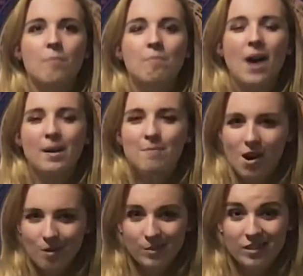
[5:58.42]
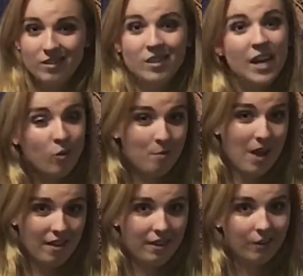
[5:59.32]
My mom's
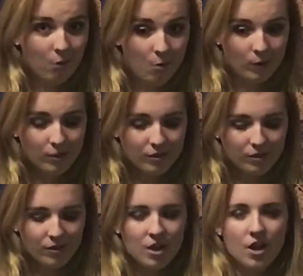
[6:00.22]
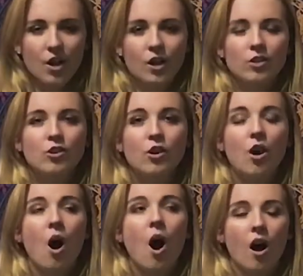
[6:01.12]
psychopathic horse took
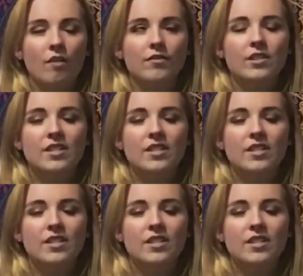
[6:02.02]
off